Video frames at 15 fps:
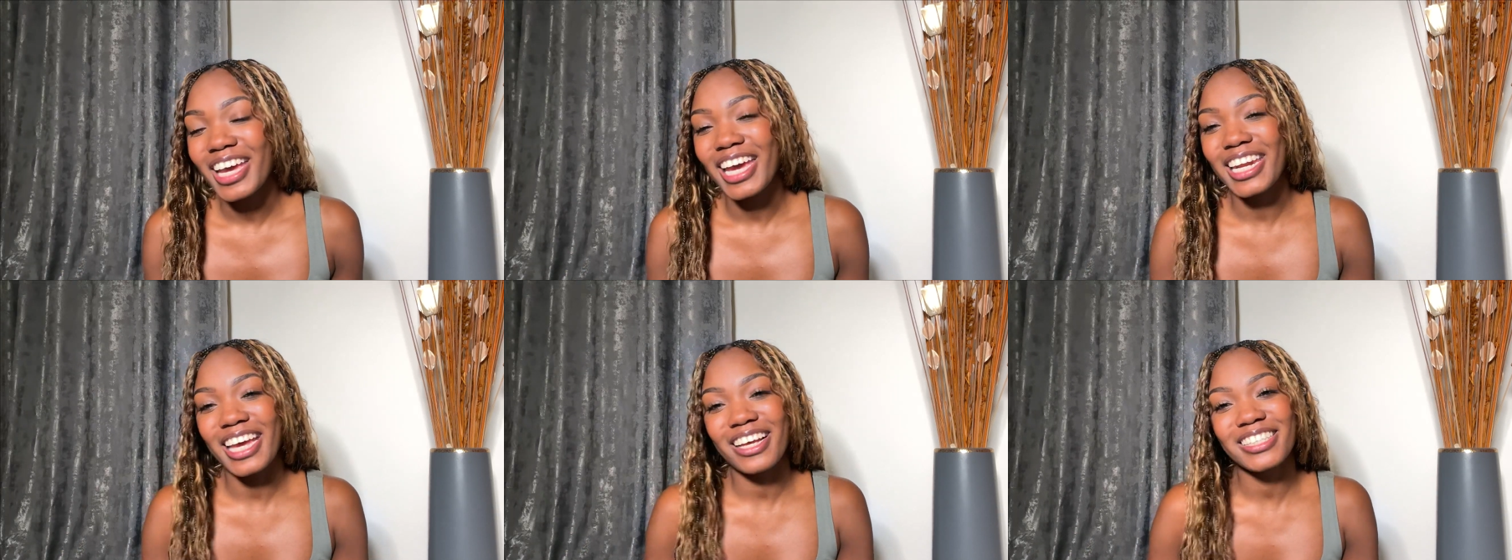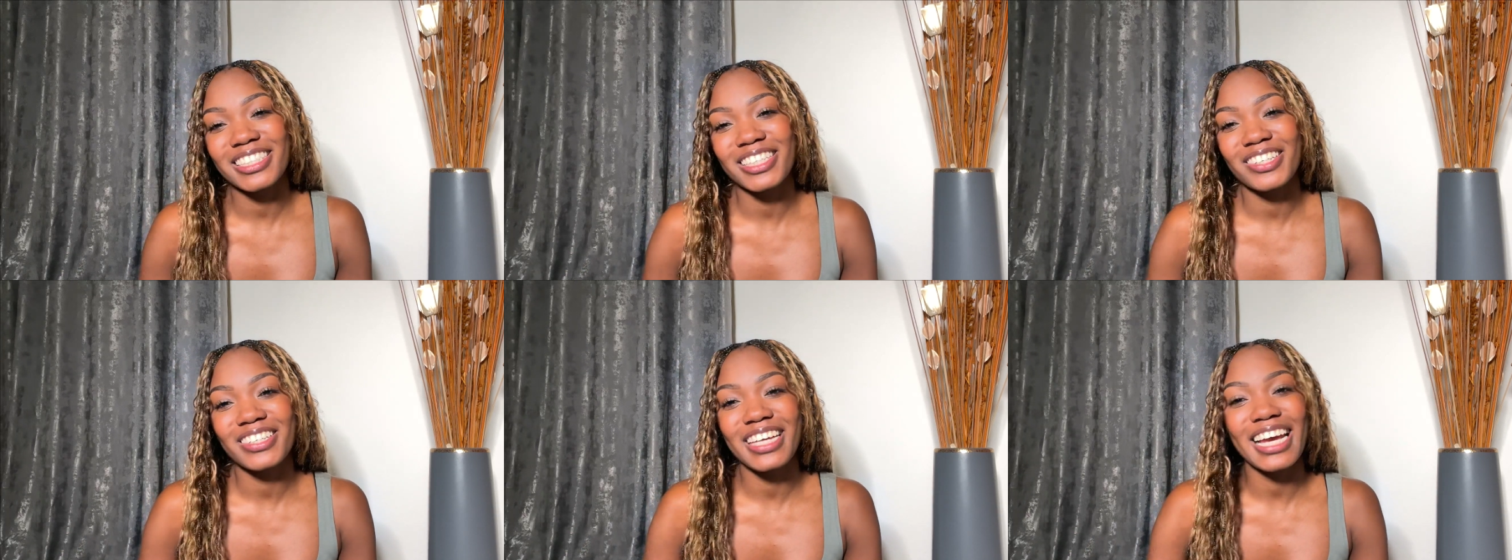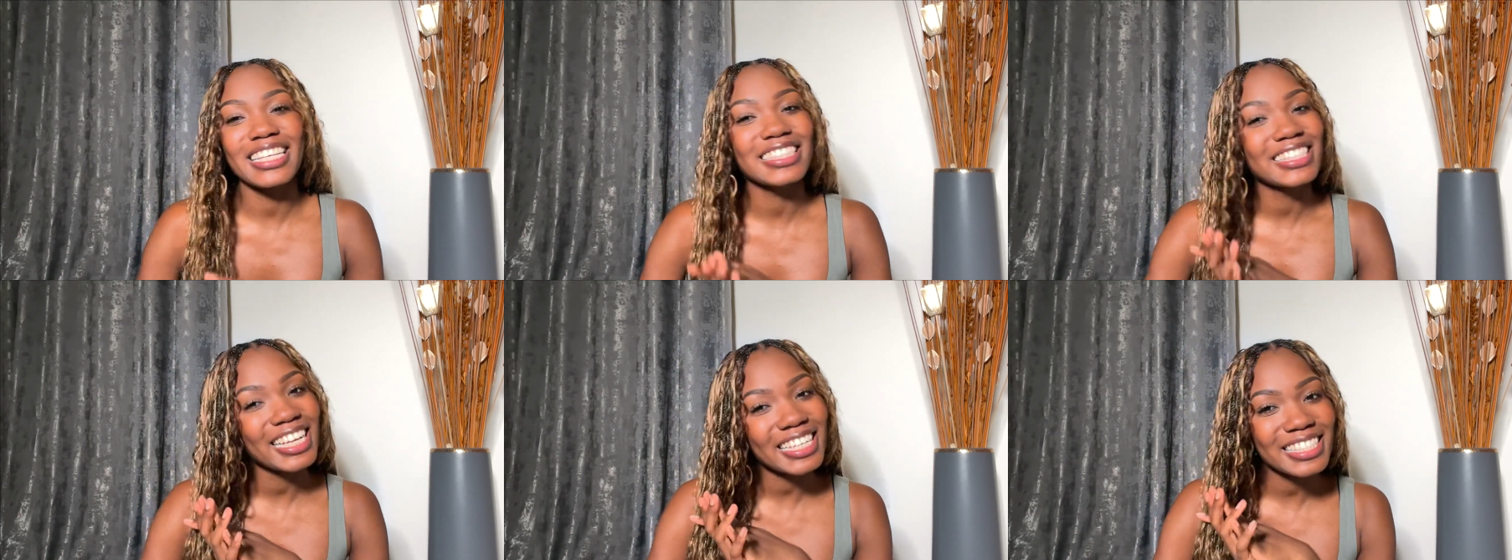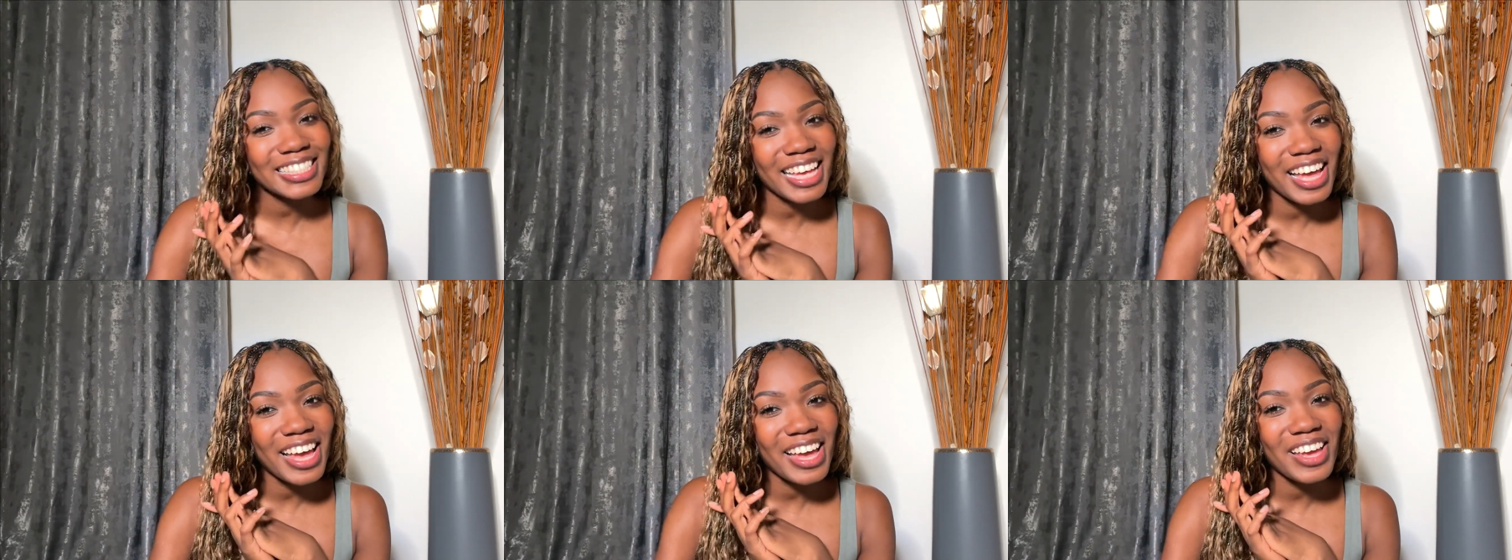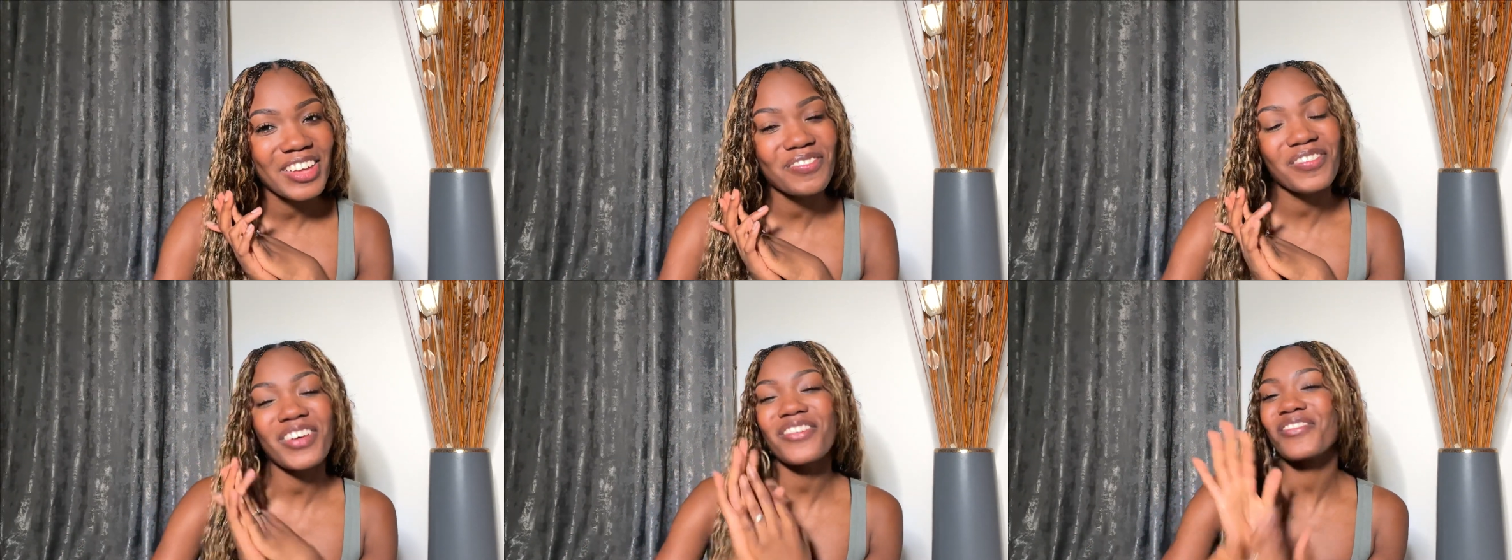And I'll see you guys next
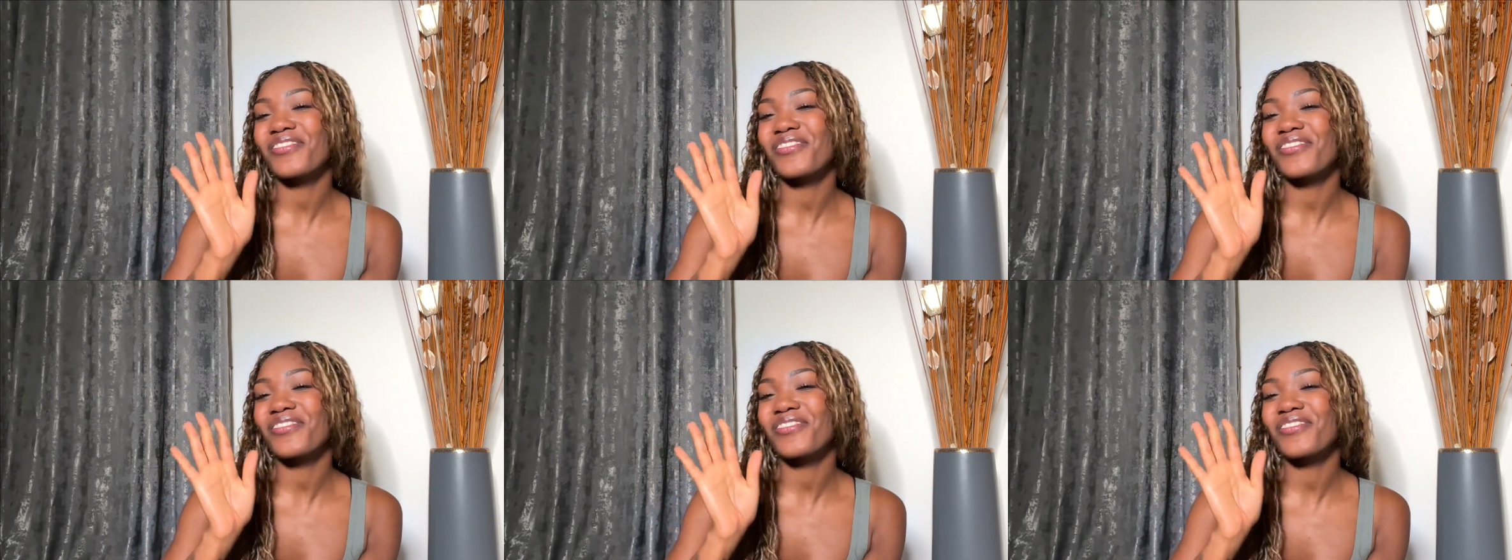time.